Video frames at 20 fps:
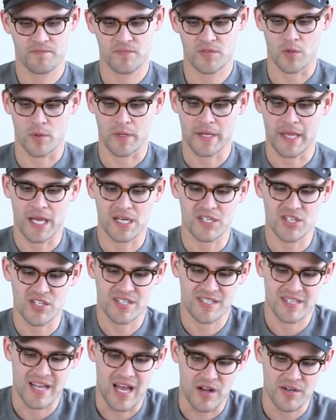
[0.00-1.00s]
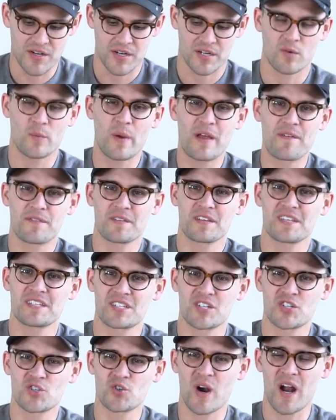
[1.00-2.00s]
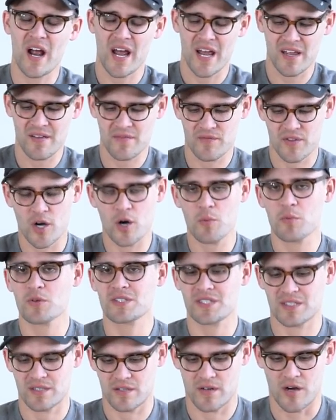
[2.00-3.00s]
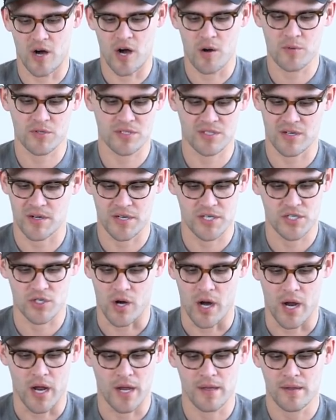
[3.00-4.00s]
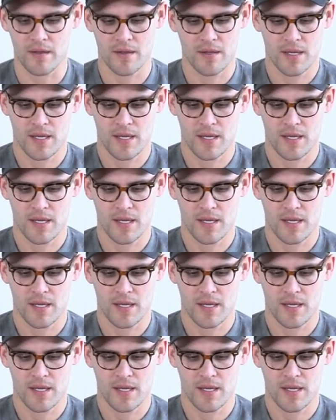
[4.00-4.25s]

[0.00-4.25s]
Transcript: So again, just now you're gonna wait for these to dry. They're almost, they're almost already dry.